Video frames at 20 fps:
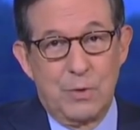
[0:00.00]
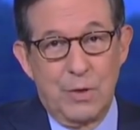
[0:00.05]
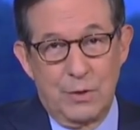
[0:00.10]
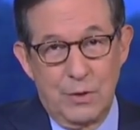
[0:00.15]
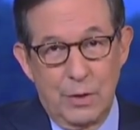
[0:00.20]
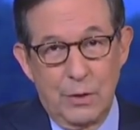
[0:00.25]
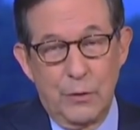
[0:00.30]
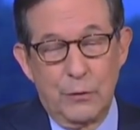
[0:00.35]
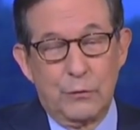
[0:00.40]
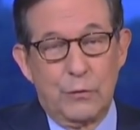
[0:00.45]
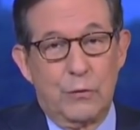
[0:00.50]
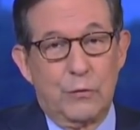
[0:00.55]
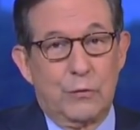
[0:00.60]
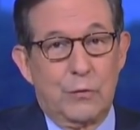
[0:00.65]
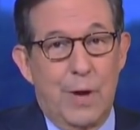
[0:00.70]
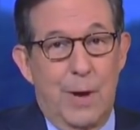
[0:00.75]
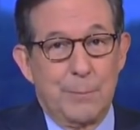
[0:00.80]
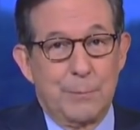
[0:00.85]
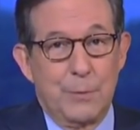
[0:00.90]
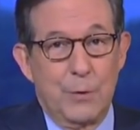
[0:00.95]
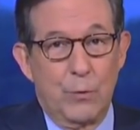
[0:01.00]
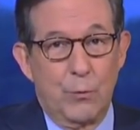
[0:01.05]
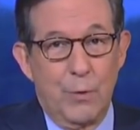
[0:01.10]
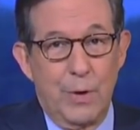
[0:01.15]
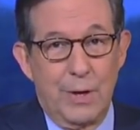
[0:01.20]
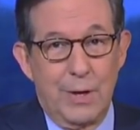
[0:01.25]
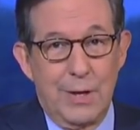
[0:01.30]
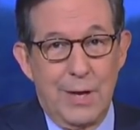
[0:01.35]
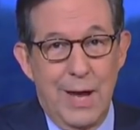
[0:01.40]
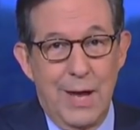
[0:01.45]
didn't lose his temper
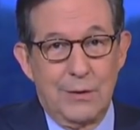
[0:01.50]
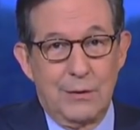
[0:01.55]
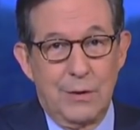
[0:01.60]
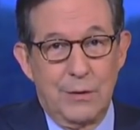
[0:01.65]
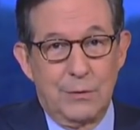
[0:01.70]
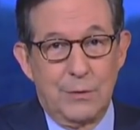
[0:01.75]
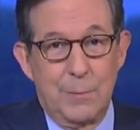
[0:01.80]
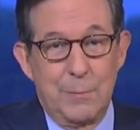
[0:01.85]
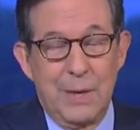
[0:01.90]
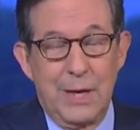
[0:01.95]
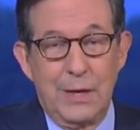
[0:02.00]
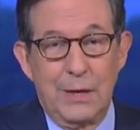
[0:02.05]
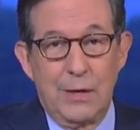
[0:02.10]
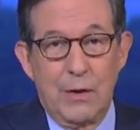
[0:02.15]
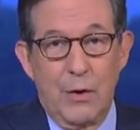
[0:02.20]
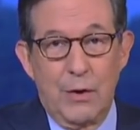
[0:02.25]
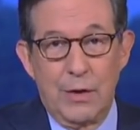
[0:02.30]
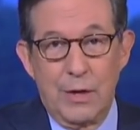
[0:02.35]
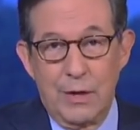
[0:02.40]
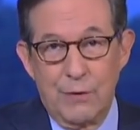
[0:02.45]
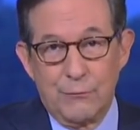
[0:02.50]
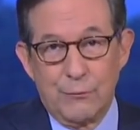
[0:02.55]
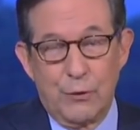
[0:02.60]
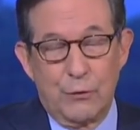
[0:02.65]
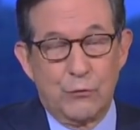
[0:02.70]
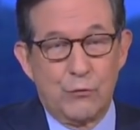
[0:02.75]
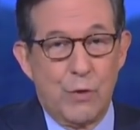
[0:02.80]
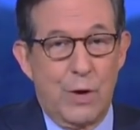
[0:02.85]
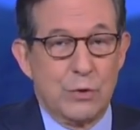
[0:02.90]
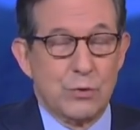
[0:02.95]
when he ended the meeting on
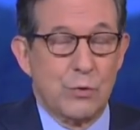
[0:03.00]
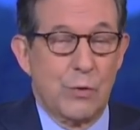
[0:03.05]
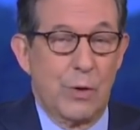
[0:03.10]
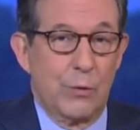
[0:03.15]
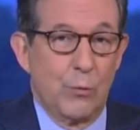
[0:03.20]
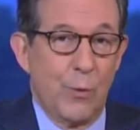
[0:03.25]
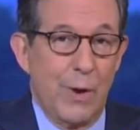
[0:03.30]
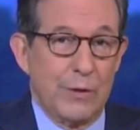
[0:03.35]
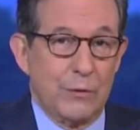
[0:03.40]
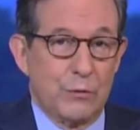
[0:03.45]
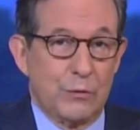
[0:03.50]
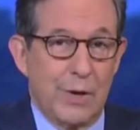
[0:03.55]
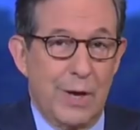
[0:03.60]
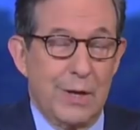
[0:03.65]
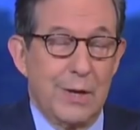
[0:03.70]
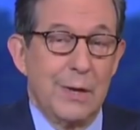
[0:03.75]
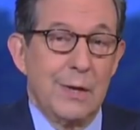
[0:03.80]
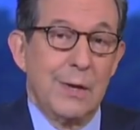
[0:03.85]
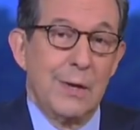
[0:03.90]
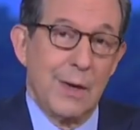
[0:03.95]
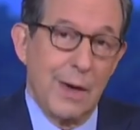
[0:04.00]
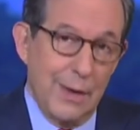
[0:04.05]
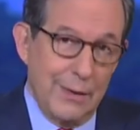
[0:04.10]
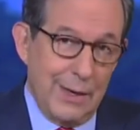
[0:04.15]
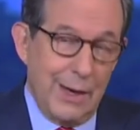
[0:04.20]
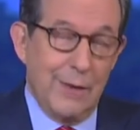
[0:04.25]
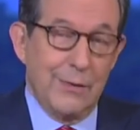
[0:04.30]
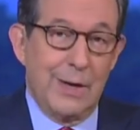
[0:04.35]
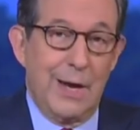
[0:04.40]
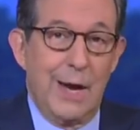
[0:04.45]
infrastructure on Wednesday. On
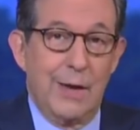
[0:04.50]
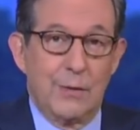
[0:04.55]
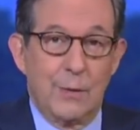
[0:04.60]
the other hand,